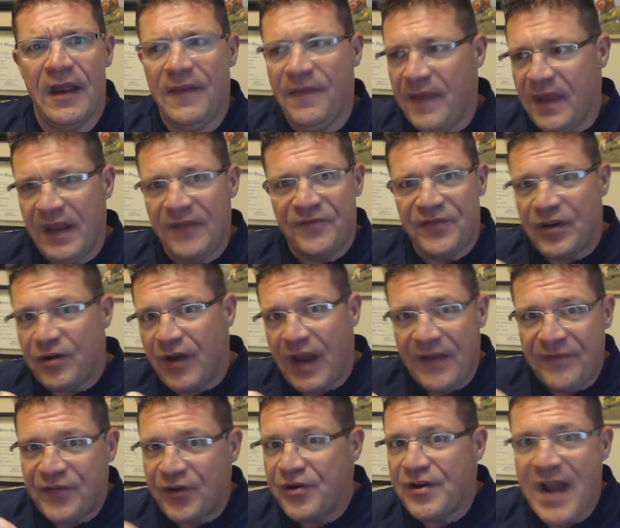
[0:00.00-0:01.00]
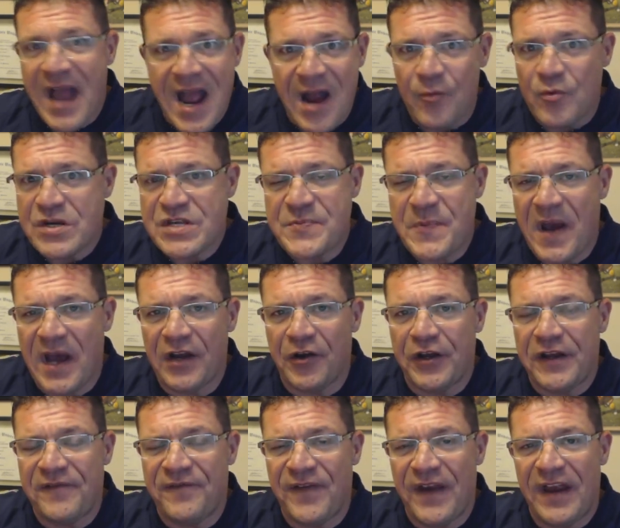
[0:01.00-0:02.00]
And then if they're not
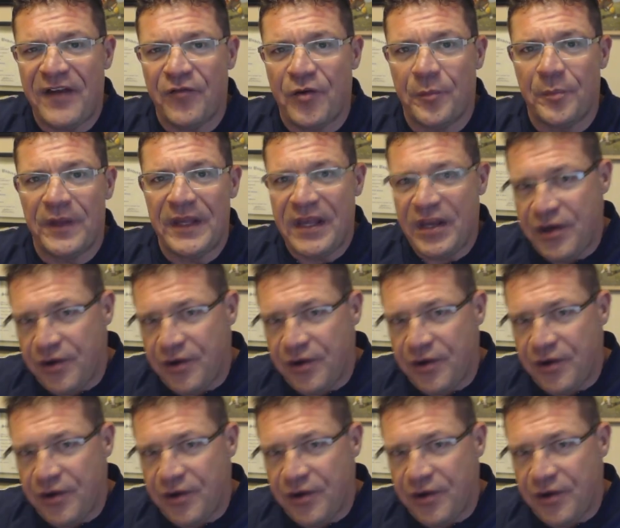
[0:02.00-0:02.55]
responding favorably,